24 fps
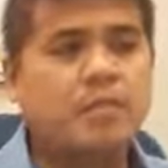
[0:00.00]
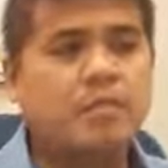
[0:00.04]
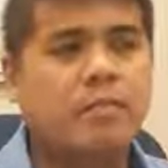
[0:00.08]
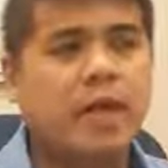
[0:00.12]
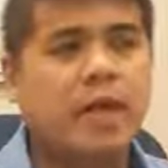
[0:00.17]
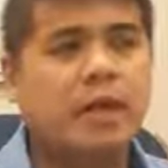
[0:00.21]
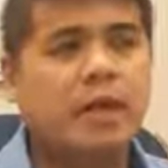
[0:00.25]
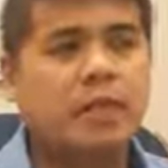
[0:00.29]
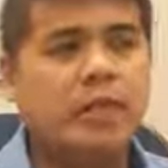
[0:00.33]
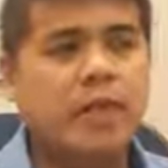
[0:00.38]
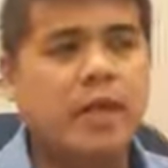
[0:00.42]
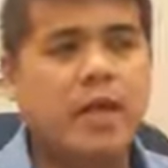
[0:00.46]

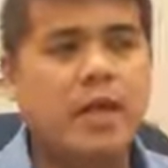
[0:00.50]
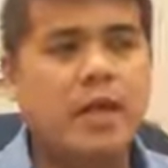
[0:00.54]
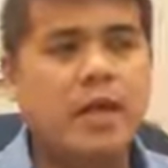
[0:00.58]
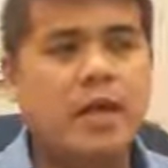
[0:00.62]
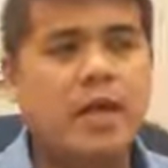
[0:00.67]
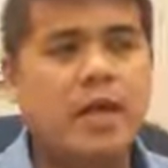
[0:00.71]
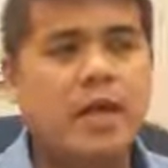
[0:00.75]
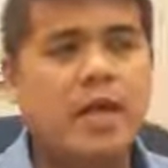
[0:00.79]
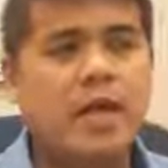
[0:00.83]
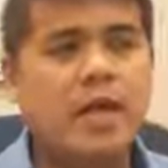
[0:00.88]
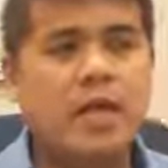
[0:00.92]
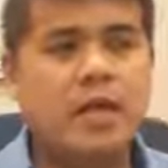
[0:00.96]
By
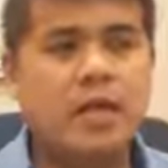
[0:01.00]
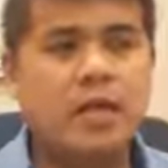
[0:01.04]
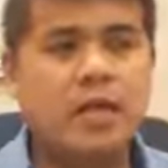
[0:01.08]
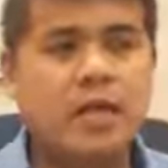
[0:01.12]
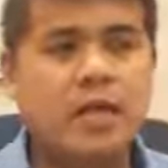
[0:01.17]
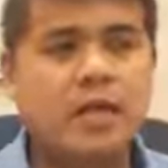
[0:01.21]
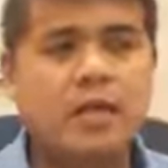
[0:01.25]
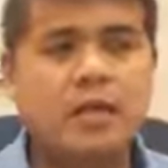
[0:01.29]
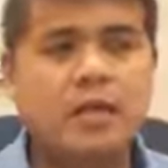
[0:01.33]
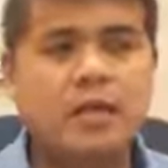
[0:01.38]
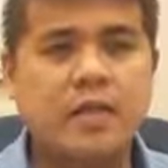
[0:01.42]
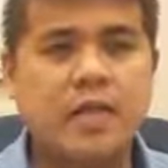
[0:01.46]
creating an
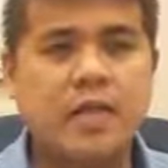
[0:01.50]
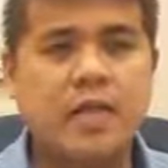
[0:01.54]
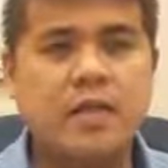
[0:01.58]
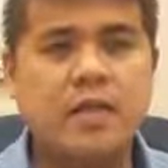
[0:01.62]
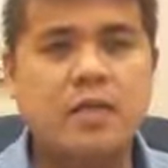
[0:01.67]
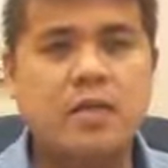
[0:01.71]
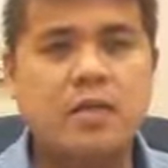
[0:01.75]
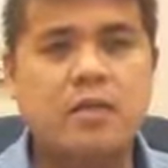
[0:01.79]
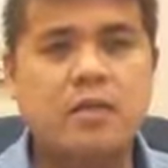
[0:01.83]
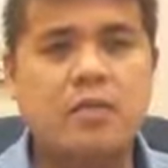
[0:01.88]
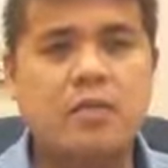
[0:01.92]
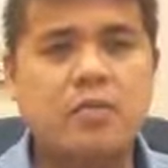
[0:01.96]
audit
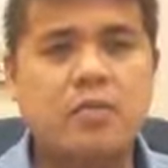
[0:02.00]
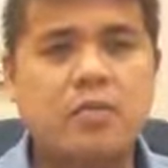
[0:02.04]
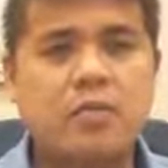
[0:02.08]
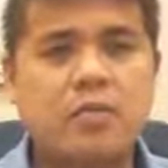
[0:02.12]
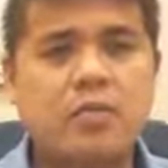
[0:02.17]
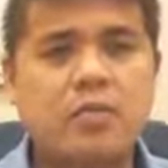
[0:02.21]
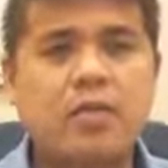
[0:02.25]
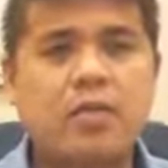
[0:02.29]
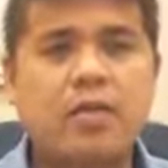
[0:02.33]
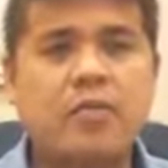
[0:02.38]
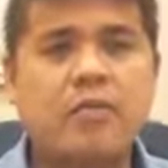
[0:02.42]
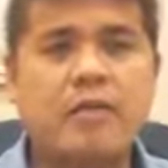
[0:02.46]
trail
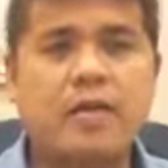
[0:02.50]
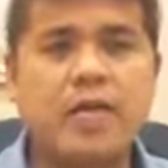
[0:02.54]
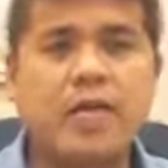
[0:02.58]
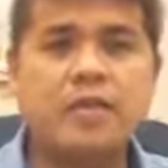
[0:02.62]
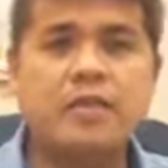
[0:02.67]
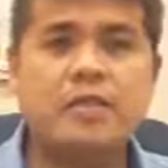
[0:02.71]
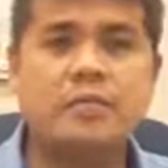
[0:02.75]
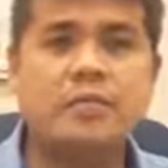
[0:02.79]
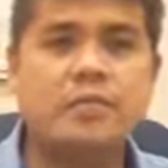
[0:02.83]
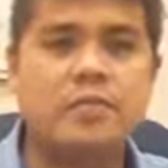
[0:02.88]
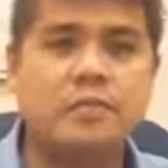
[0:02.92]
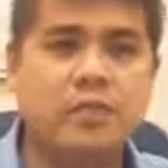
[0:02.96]
through
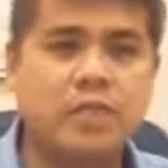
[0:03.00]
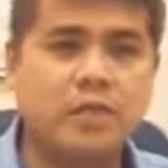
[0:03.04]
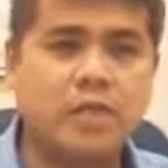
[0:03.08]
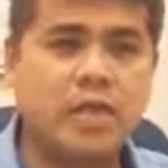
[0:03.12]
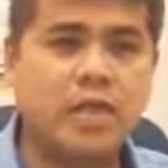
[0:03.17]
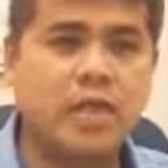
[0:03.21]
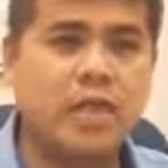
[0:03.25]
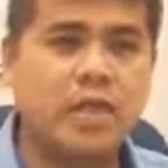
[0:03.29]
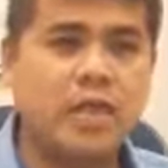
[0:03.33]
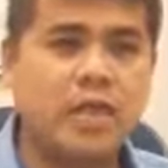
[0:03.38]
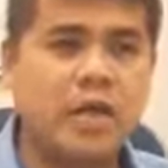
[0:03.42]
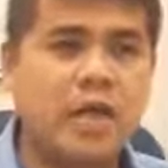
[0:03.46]
reflexive
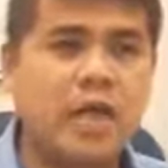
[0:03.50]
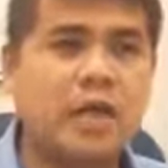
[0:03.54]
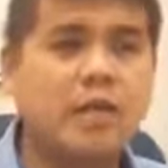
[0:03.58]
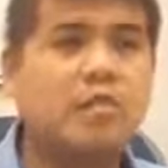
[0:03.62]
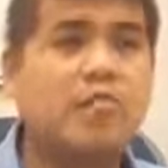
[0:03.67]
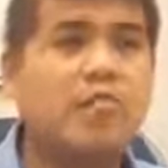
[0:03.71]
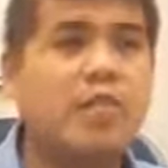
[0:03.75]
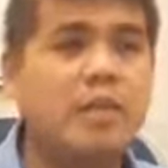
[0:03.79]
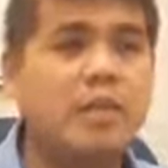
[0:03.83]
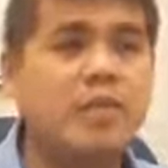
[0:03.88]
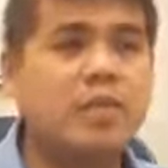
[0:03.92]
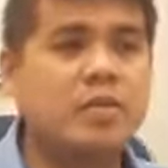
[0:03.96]
journal
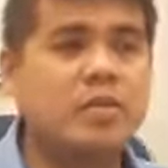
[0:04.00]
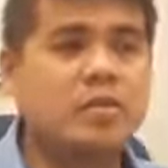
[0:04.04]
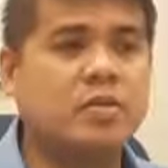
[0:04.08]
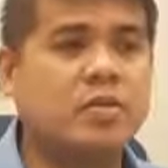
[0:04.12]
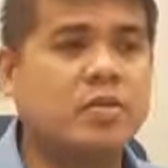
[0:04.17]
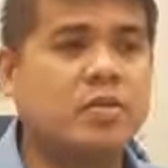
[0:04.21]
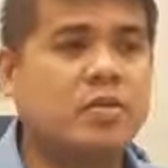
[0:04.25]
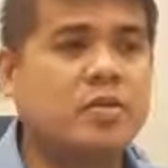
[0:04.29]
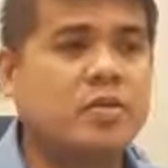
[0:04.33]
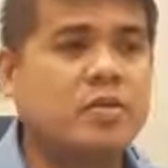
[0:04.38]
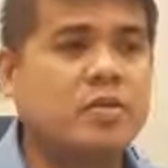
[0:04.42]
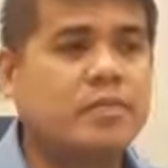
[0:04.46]
and
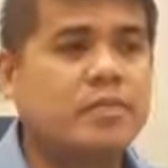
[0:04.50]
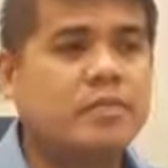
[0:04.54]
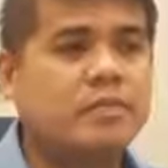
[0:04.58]
memos,